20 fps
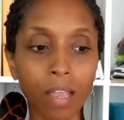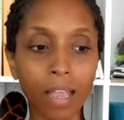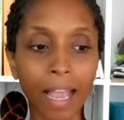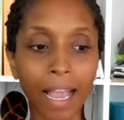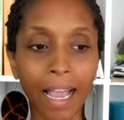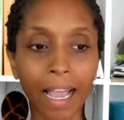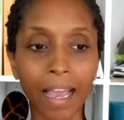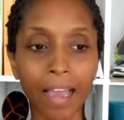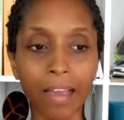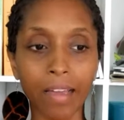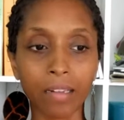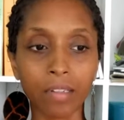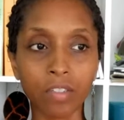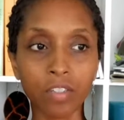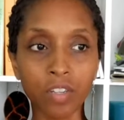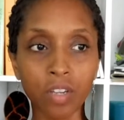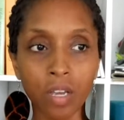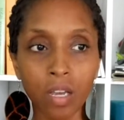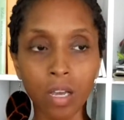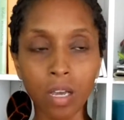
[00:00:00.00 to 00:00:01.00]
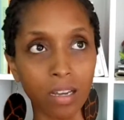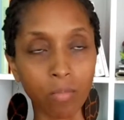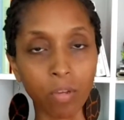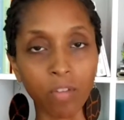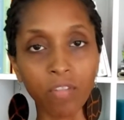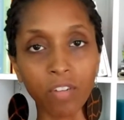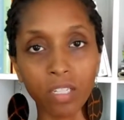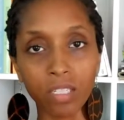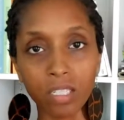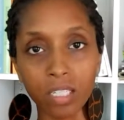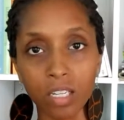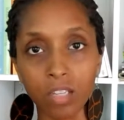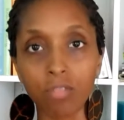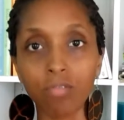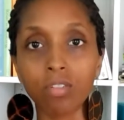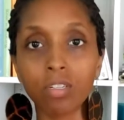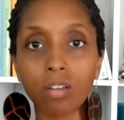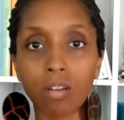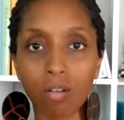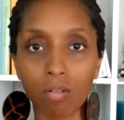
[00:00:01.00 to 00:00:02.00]
And we've
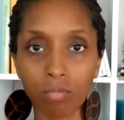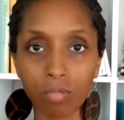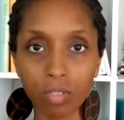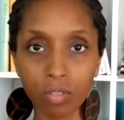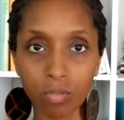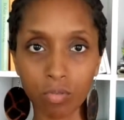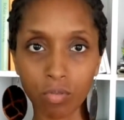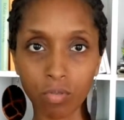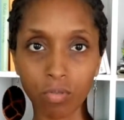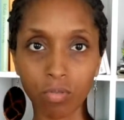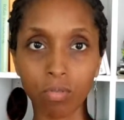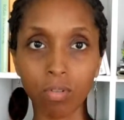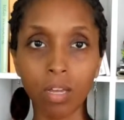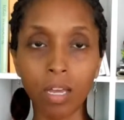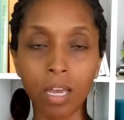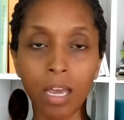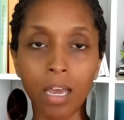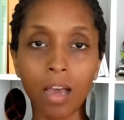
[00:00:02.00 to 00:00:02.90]
continued to homeschool.